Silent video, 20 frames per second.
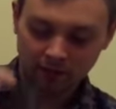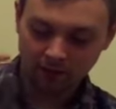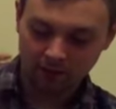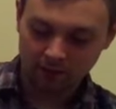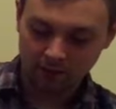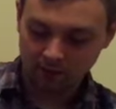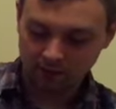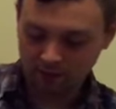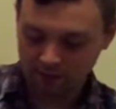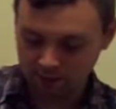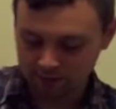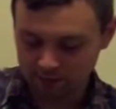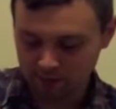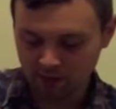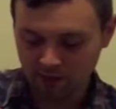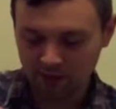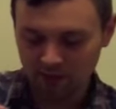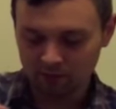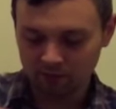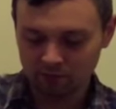it's
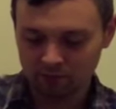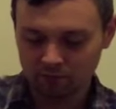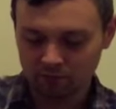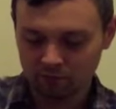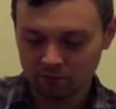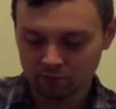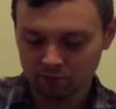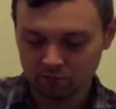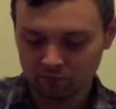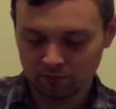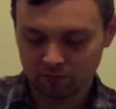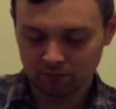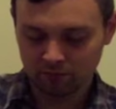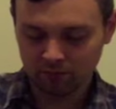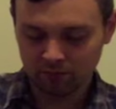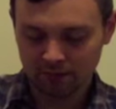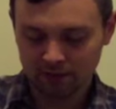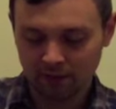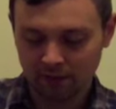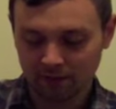not
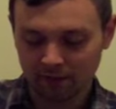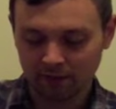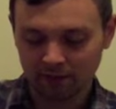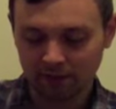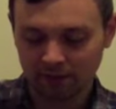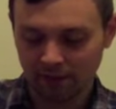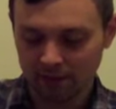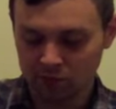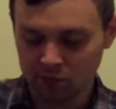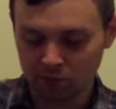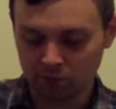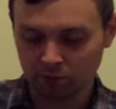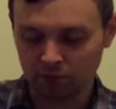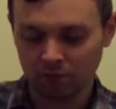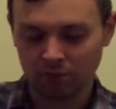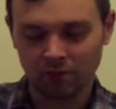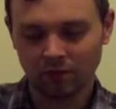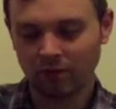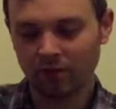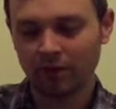exactly
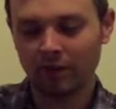legible